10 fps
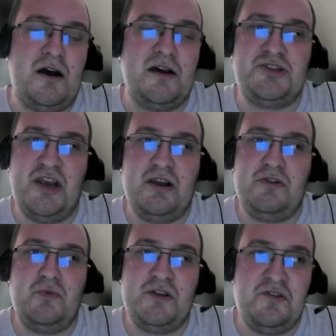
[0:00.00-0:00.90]
share
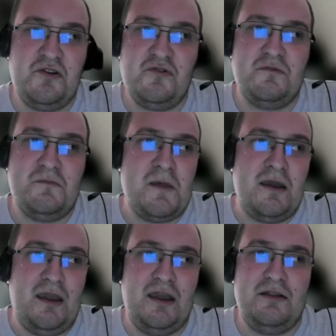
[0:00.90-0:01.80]
it with you
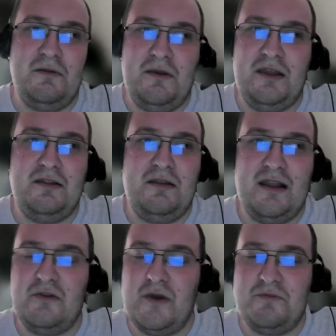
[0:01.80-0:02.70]
in
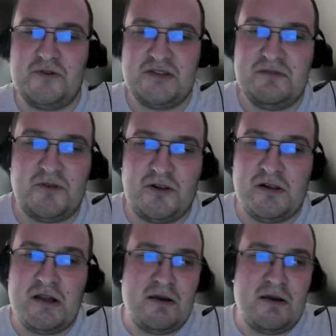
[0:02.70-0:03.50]
any way possible.